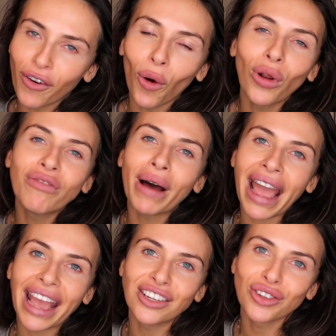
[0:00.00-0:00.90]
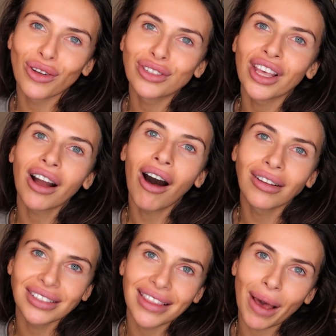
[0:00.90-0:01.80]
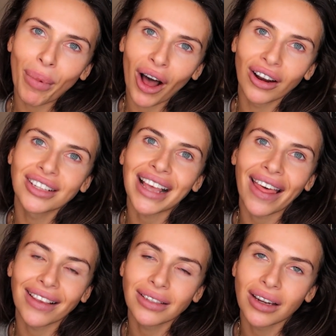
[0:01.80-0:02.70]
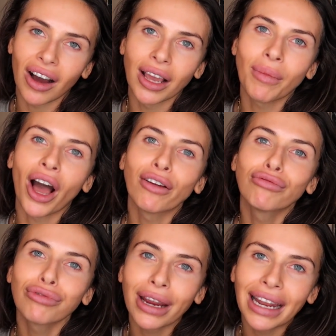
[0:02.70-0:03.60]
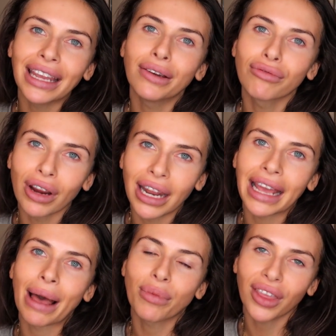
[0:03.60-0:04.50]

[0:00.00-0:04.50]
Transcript: For all of my angels that can't see their partners at this time, I really really, really am